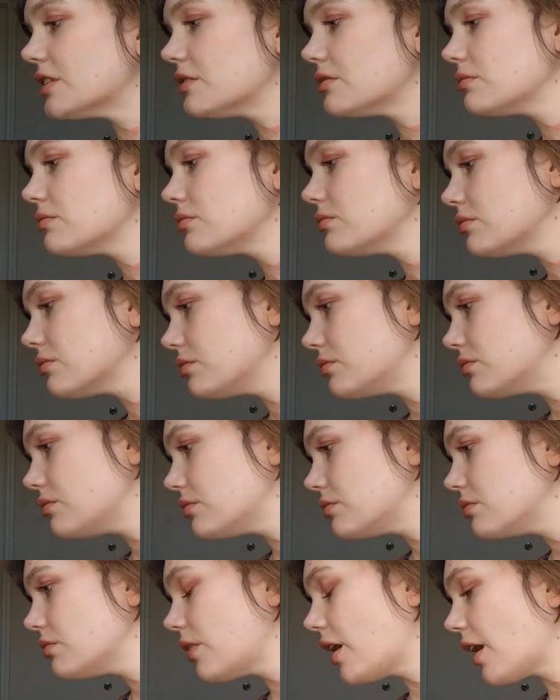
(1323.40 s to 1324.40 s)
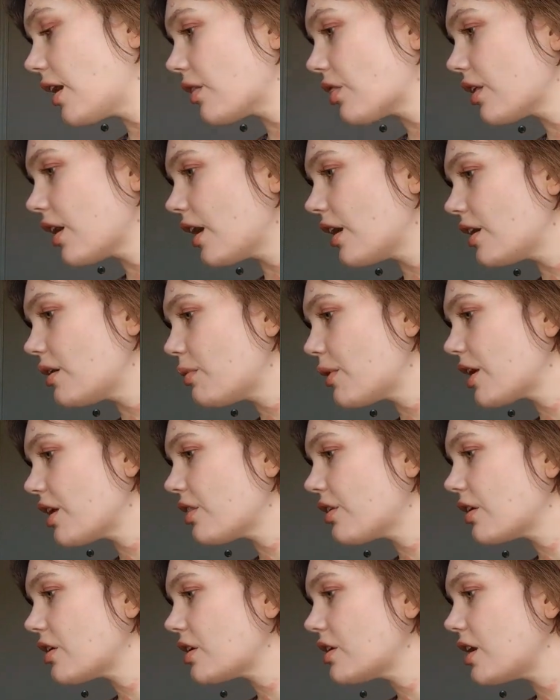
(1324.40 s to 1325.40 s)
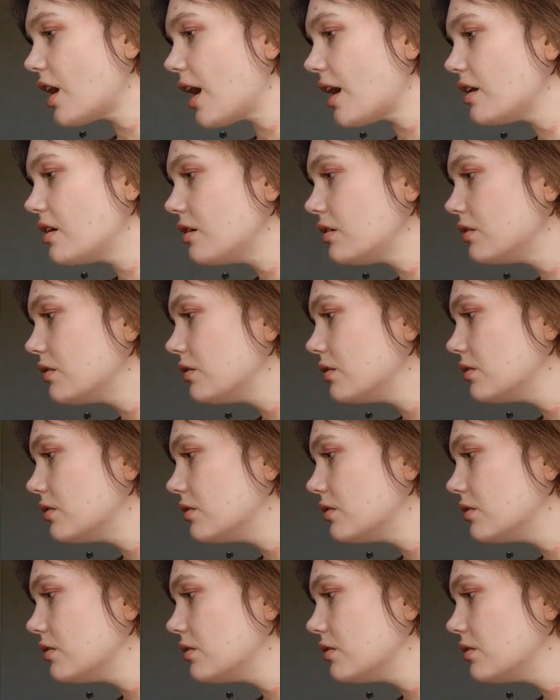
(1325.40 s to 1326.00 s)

put out the item that I thought I'd had?